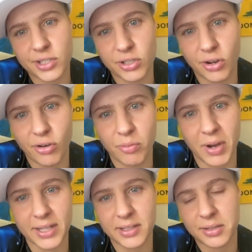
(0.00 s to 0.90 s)
So,
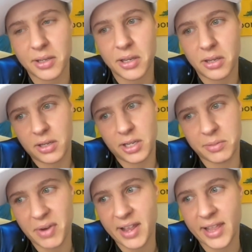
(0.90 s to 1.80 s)
but
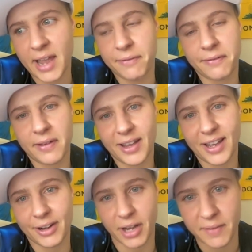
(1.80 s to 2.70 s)
in my life, I
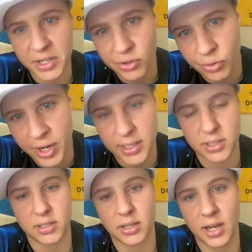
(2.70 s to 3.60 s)
don't have any
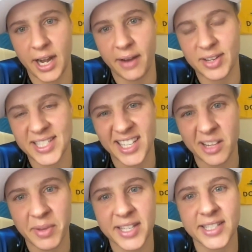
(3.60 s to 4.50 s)
regrets. I never
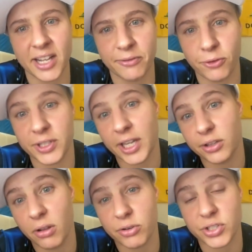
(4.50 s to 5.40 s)
sell myself for
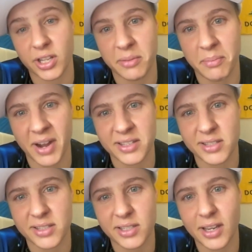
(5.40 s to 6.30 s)
$10 in a
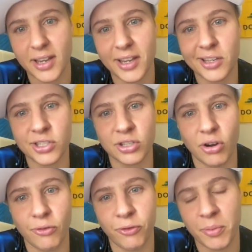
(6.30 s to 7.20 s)
month.
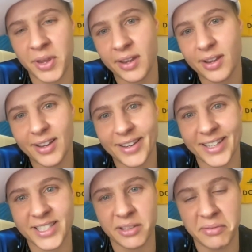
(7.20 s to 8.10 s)
So for me,
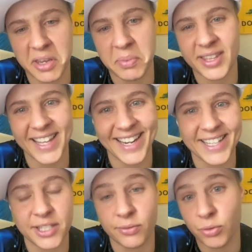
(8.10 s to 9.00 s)
it's a weak
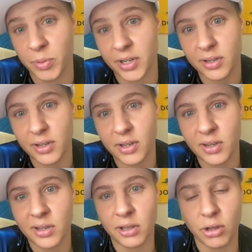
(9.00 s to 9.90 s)
mentality woman,
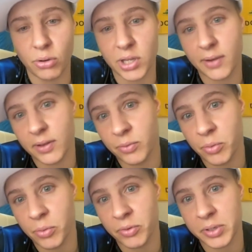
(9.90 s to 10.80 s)
low level
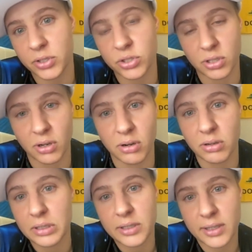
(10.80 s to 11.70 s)
woman. So
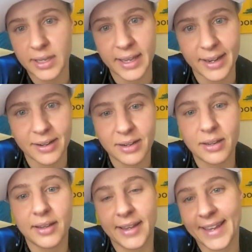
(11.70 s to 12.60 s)

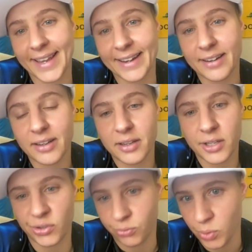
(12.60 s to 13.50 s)
again,
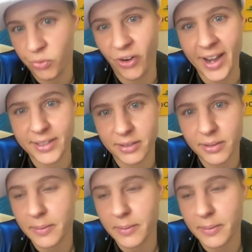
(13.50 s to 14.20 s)
if we fight,